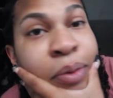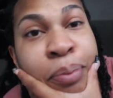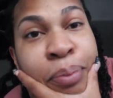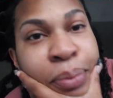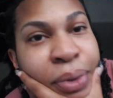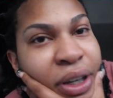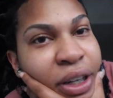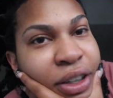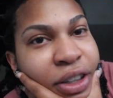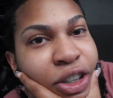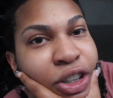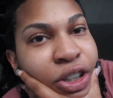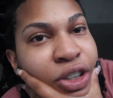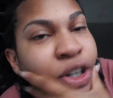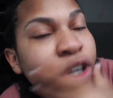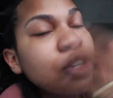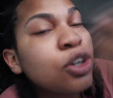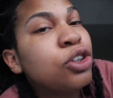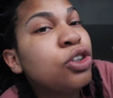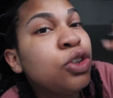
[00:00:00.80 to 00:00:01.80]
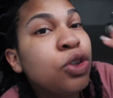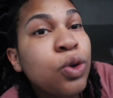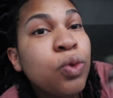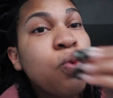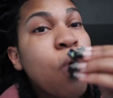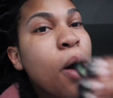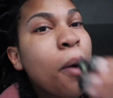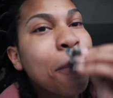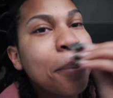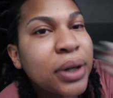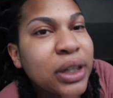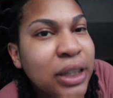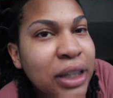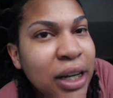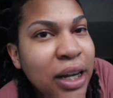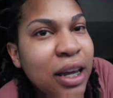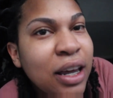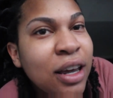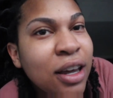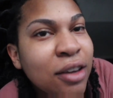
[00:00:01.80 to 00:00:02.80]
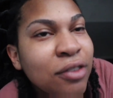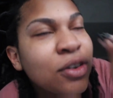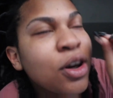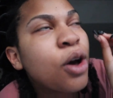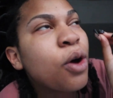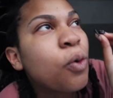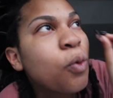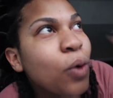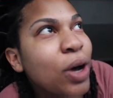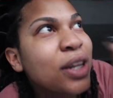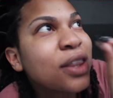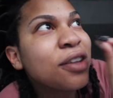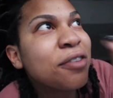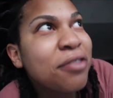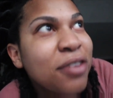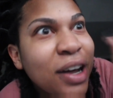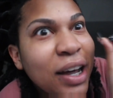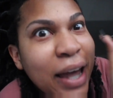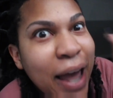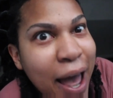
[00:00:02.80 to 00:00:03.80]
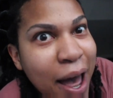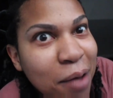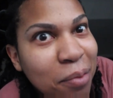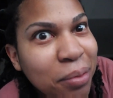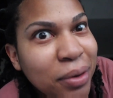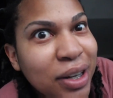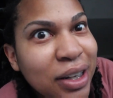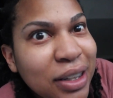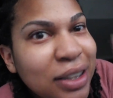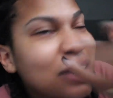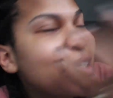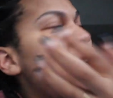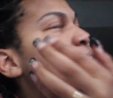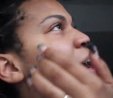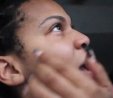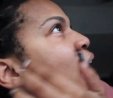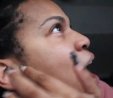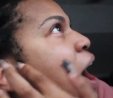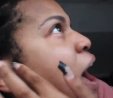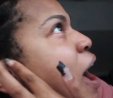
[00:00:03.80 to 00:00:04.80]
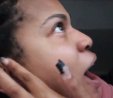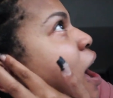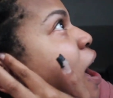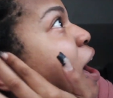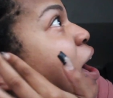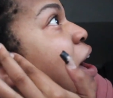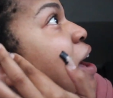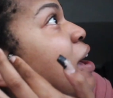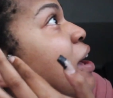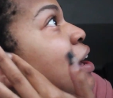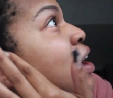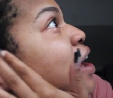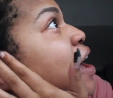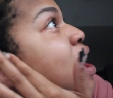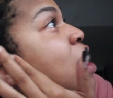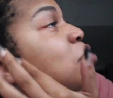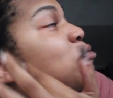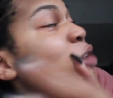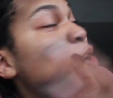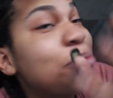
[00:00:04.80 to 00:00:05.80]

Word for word: bitch, you won't believe what the fuck happened. Like, I am